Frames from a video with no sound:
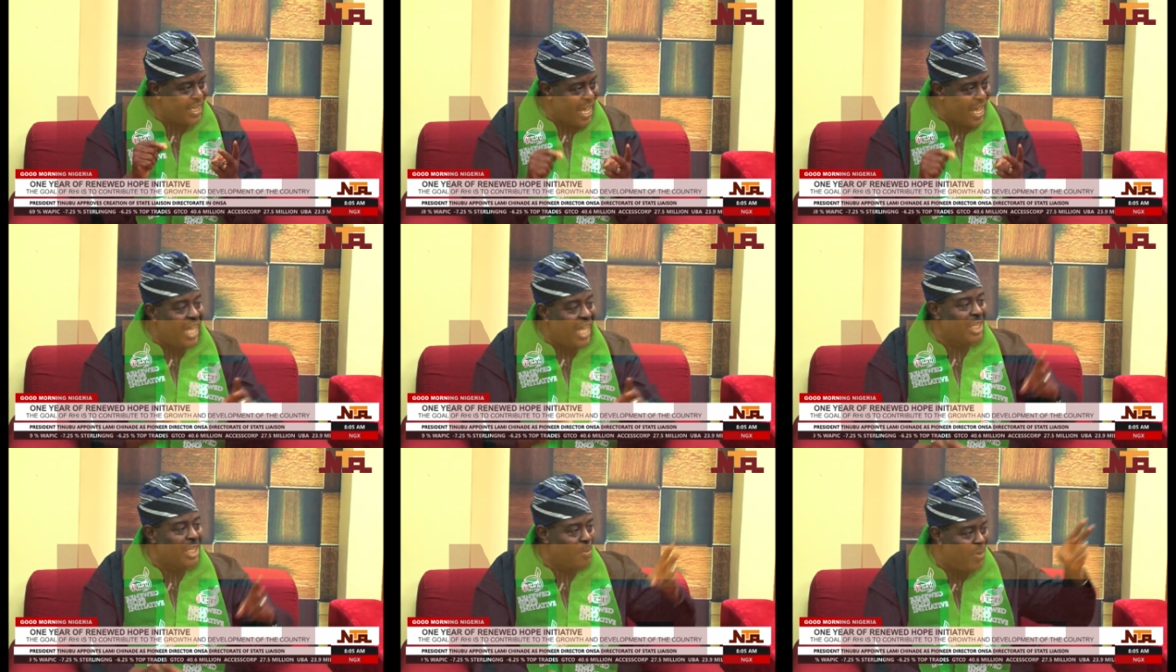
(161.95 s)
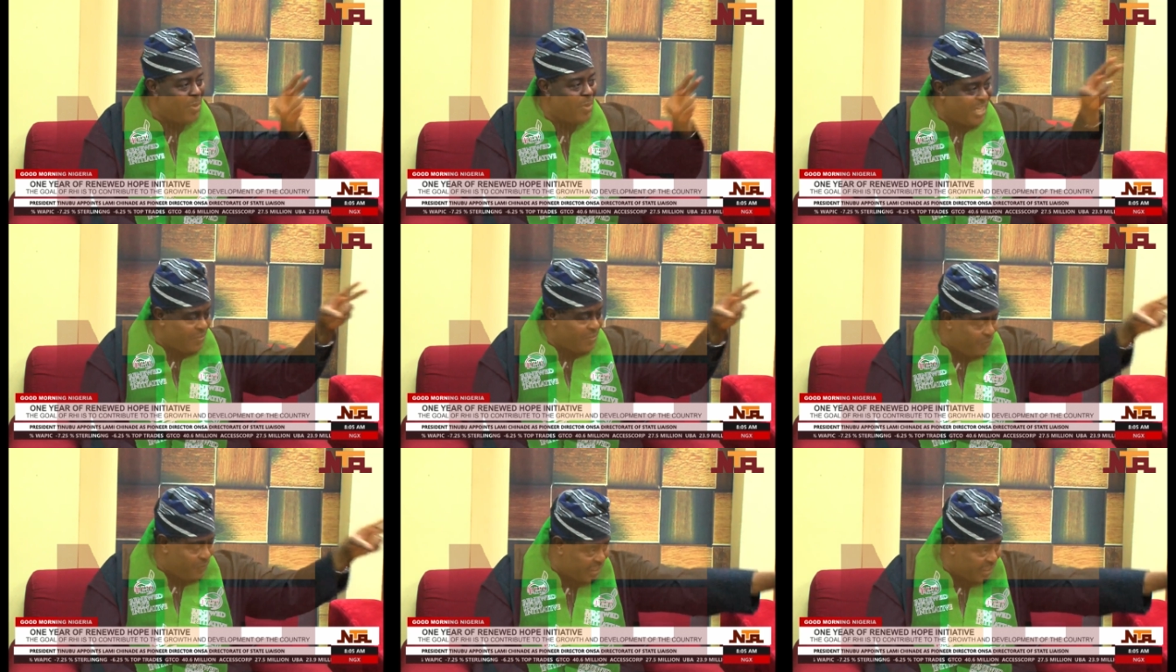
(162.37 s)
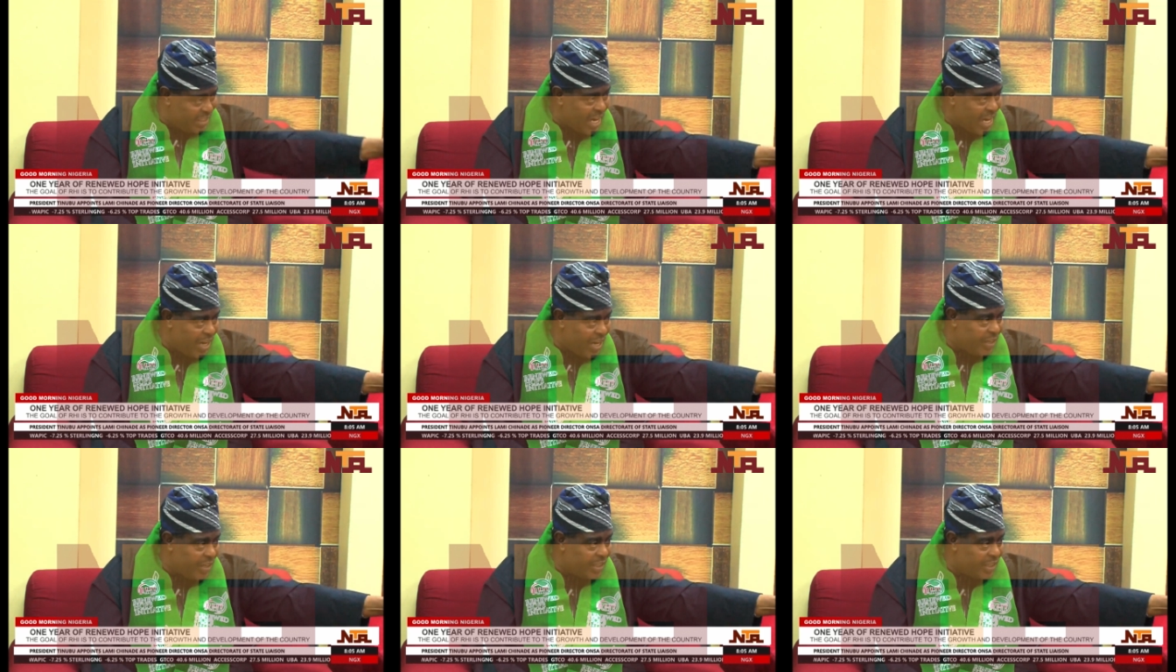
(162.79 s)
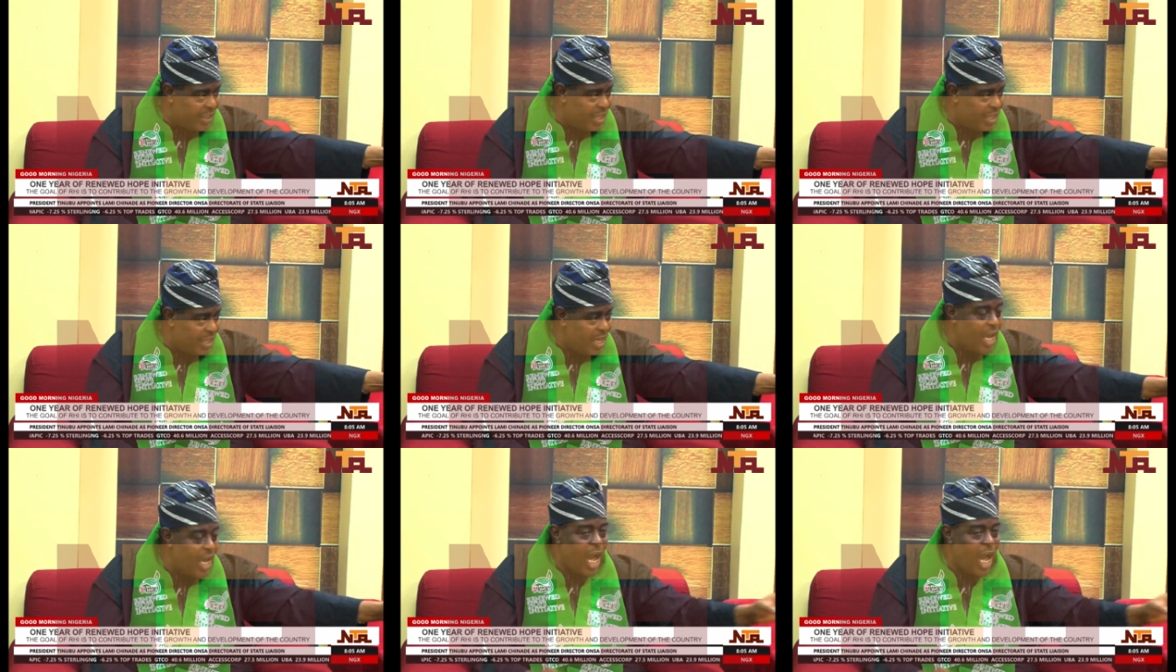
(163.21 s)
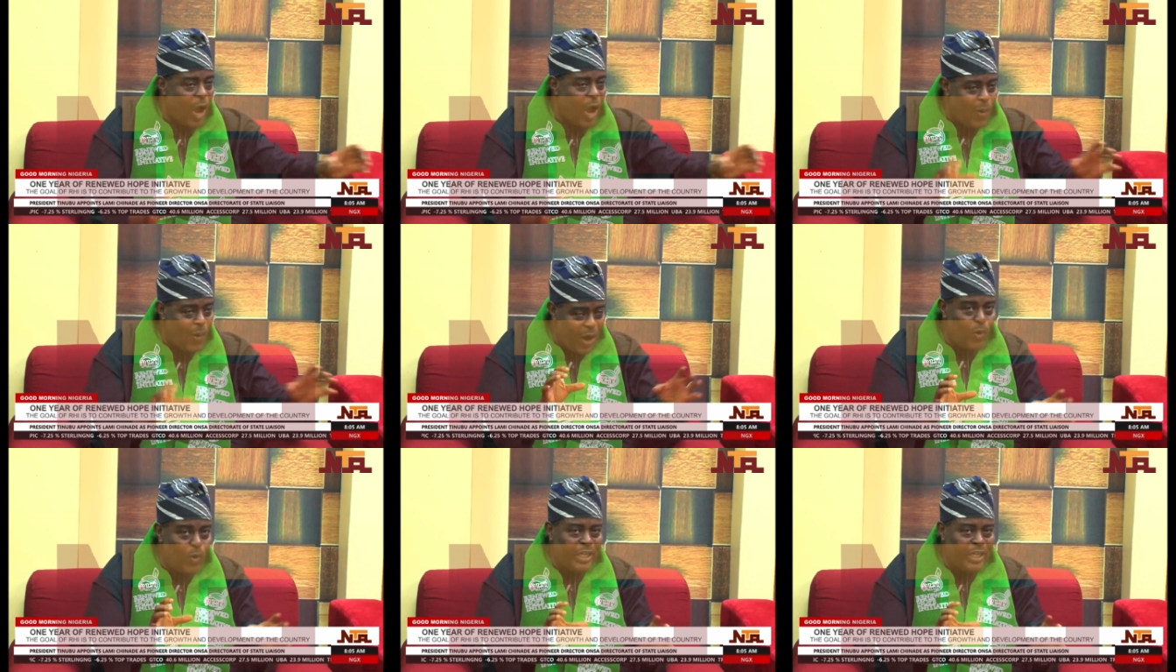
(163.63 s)
and the beneficiary.
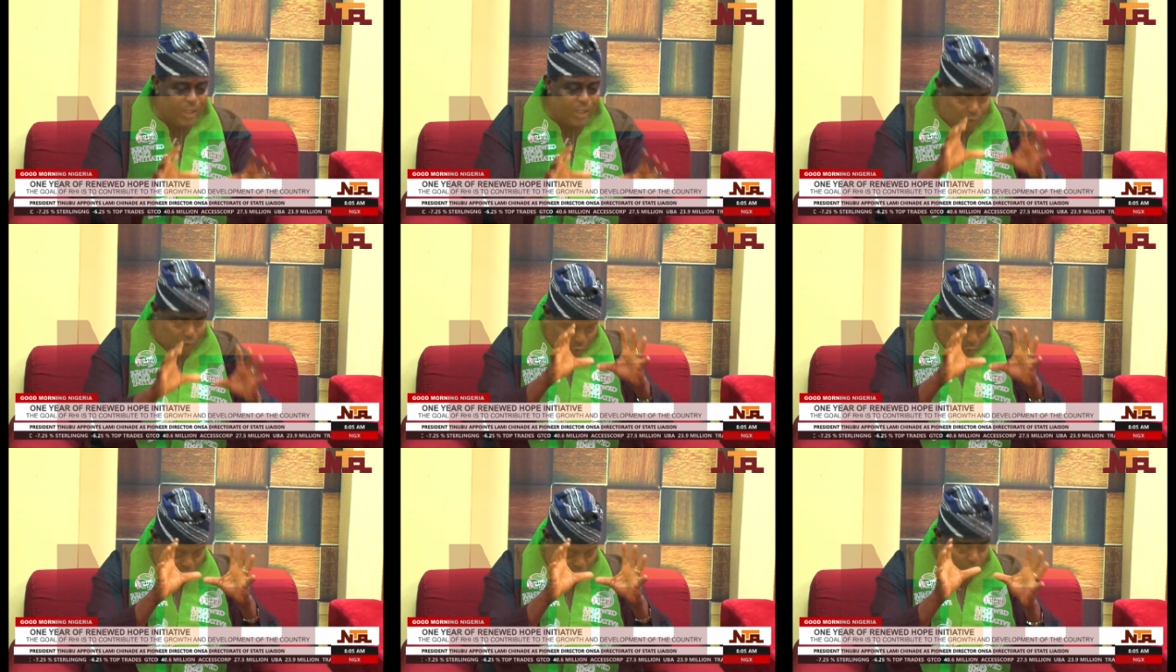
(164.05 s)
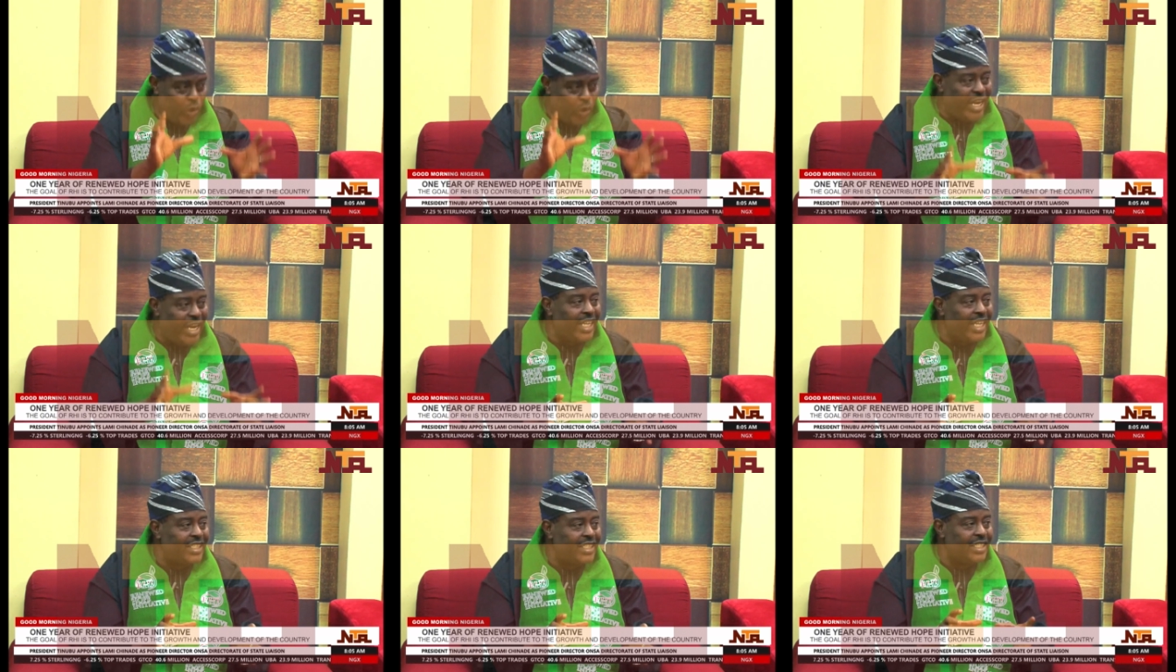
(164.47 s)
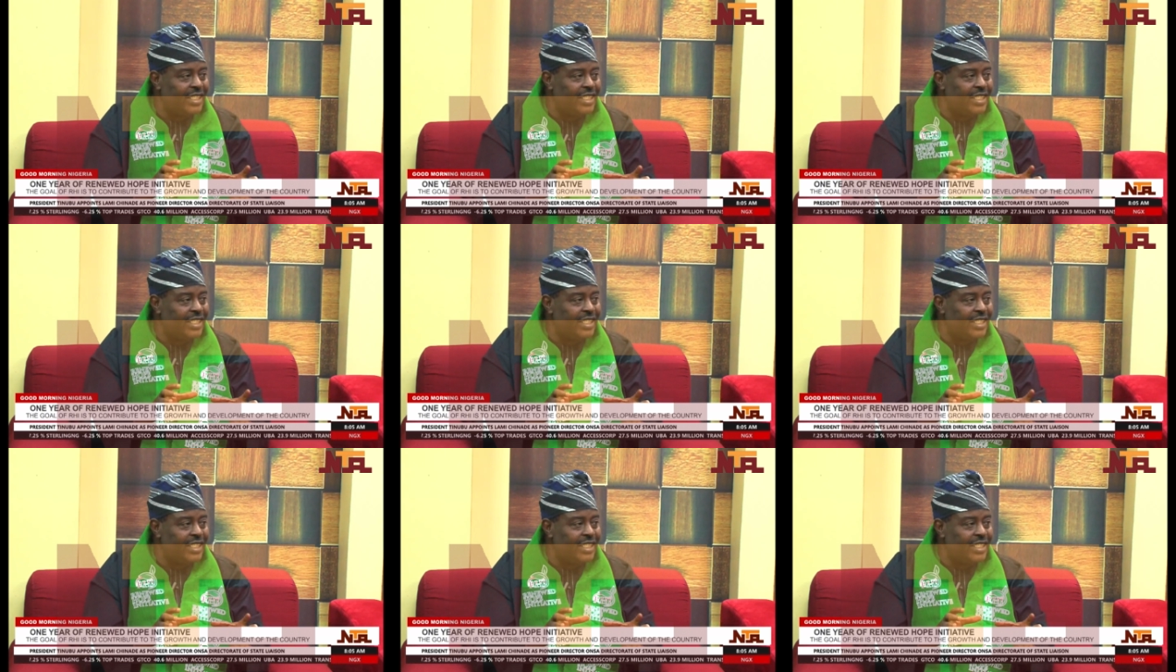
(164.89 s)
Our own is to collate